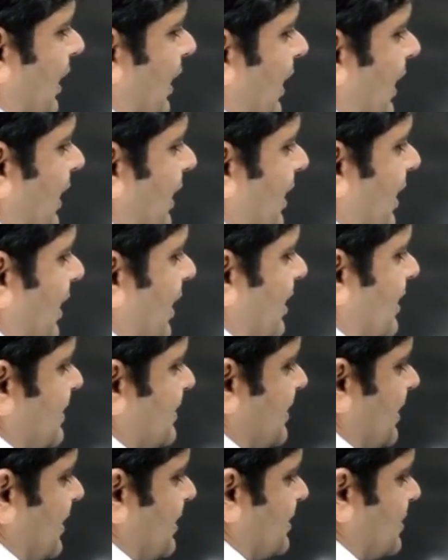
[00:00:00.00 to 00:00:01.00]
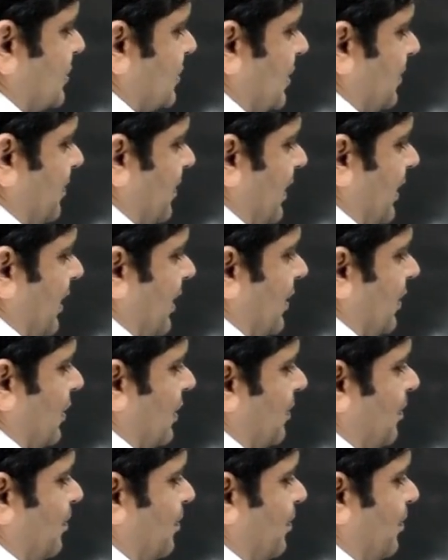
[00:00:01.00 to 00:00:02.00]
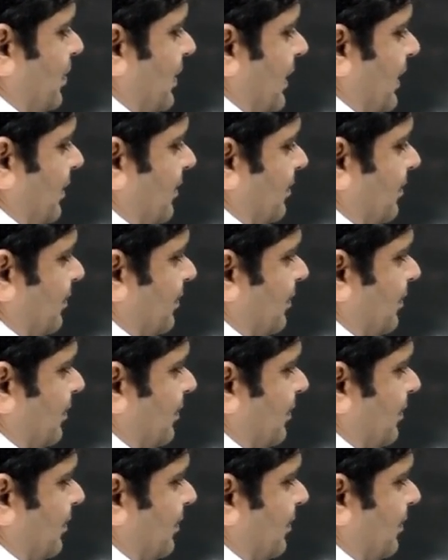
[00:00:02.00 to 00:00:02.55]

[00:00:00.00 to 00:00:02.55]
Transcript: and R is also dependent on P.